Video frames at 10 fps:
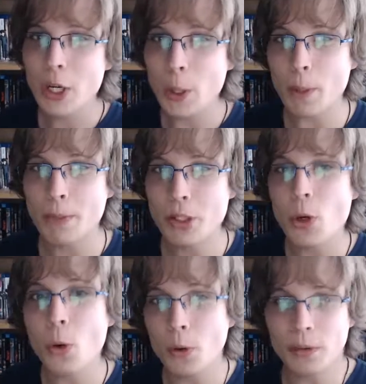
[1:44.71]
look
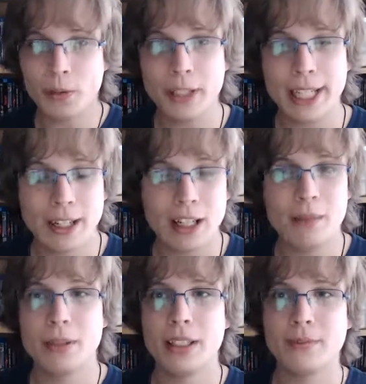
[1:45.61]
mature for what they
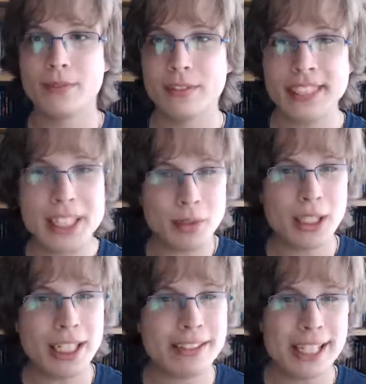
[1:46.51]
are, but this
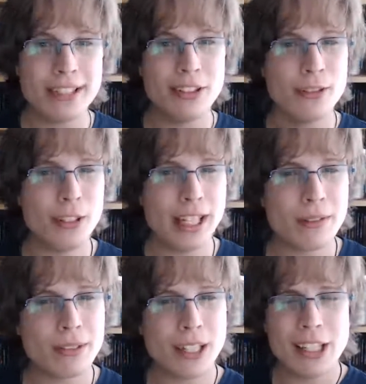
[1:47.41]
one kind of takes it to a new
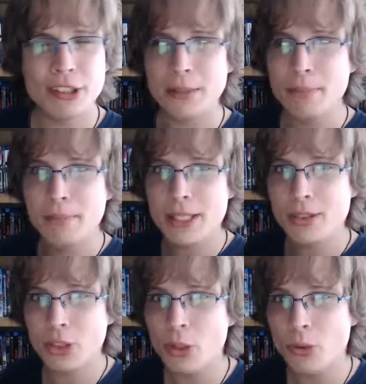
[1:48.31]
level. It kind of looks a bit
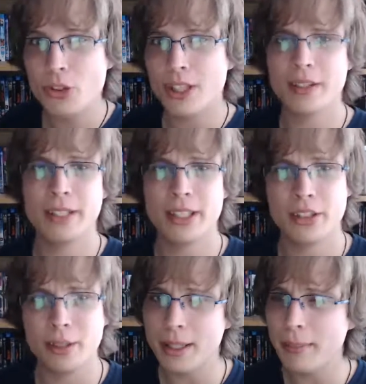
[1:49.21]
too
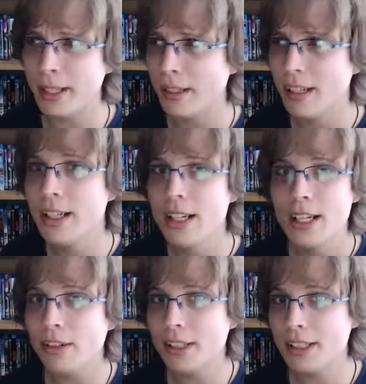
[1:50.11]
childish, in my opinion.
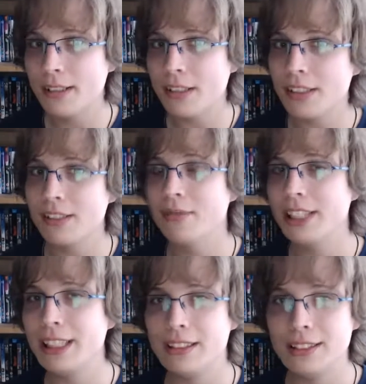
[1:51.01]
Granted, it doesn't
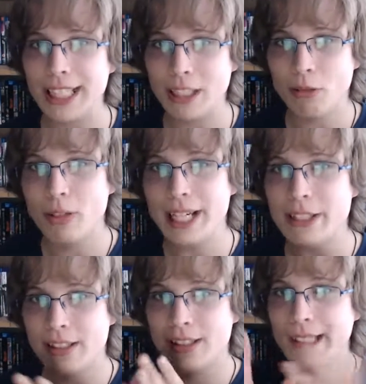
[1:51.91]
really take away,
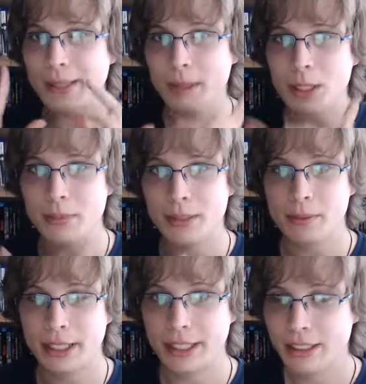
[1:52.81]
it just slightly bugs me in
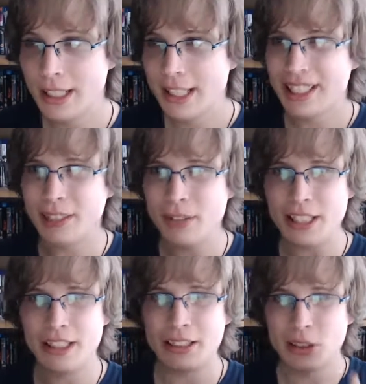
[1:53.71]
my brain. Then when
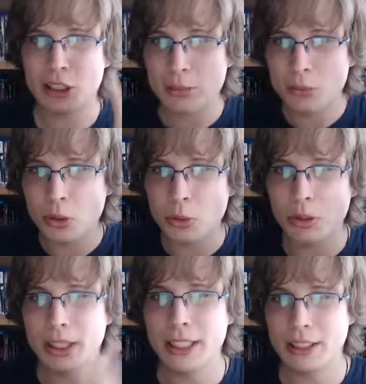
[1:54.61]
there's like small
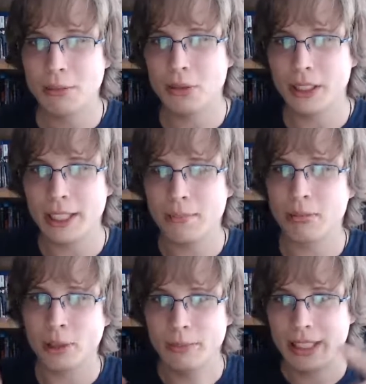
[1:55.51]

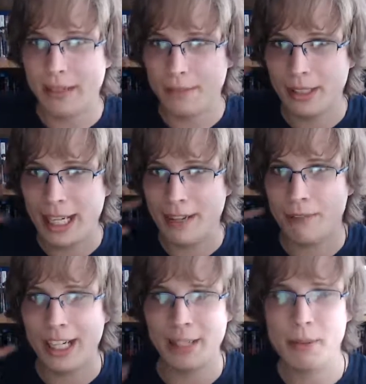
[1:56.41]
problem that I
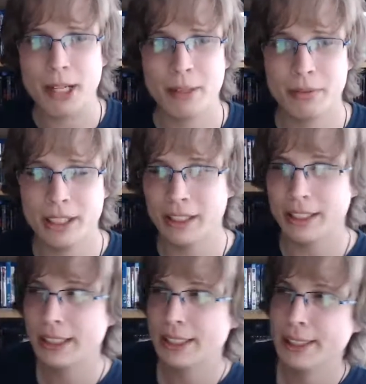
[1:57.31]
have ranting in my back of my brain,
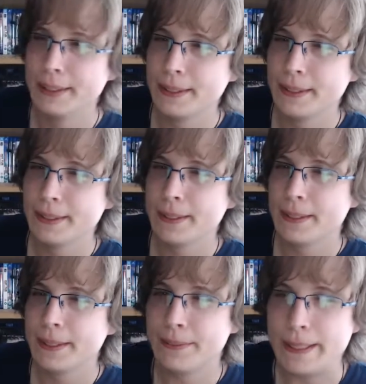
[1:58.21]
like,
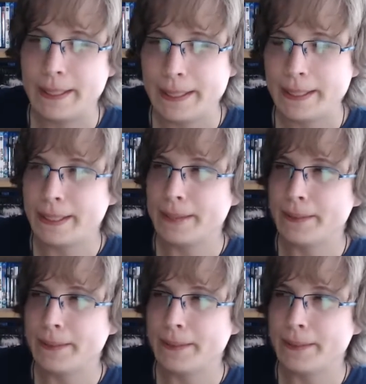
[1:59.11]
do I like that or